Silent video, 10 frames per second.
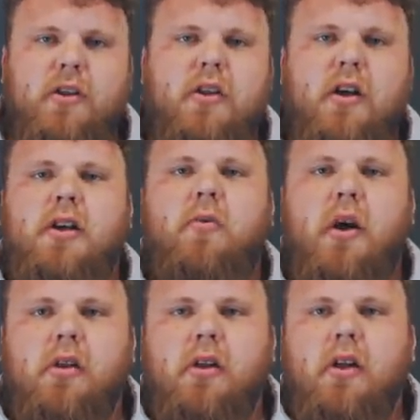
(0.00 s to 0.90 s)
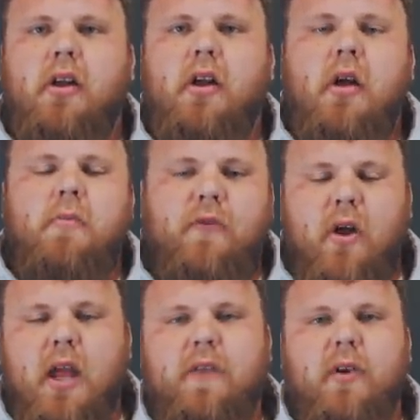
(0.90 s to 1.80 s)
so I was like, well,
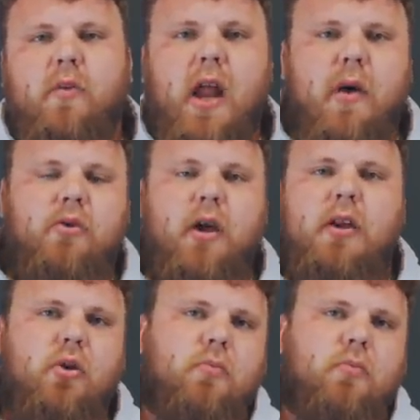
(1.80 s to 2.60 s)
before I even went up to it, I knew